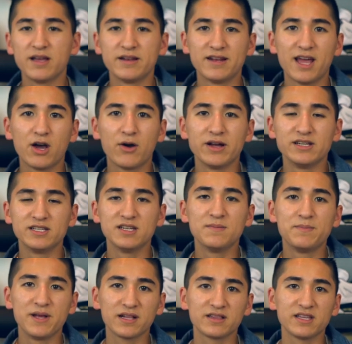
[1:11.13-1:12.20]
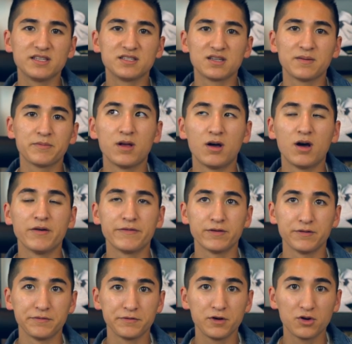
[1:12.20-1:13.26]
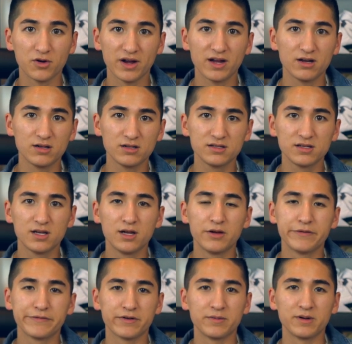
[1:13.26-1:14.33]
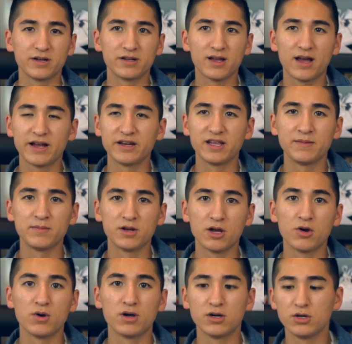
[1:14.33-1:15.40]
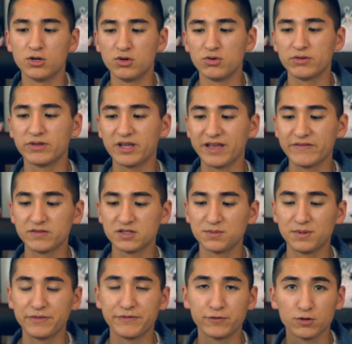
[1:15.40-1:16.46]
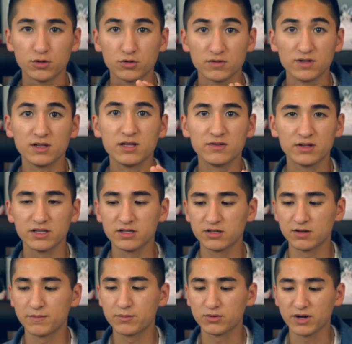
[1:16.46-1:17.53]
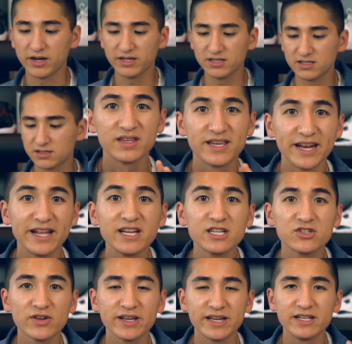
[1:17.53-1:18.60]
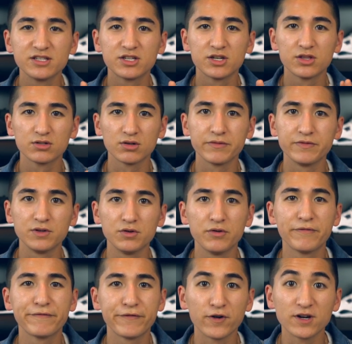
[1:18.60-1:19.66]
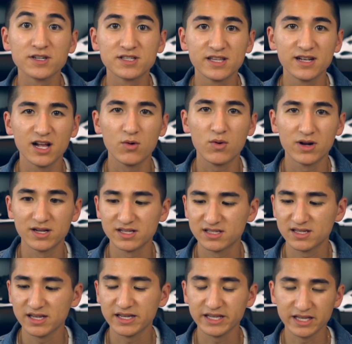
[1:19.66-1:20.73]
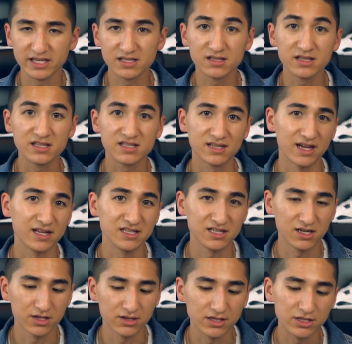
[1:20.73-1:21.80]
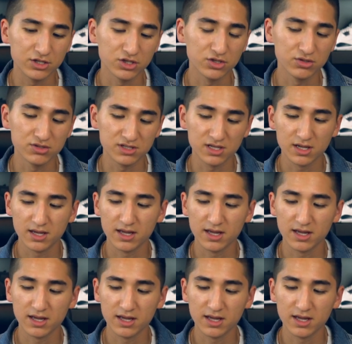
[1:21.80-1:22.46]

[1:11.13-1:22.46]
Now I did pick these up off of Grailed from a guy named Noah who gave them to me for a really, really good price. Getting straight into the review, first thing I wanna say is the sizing on these shoes.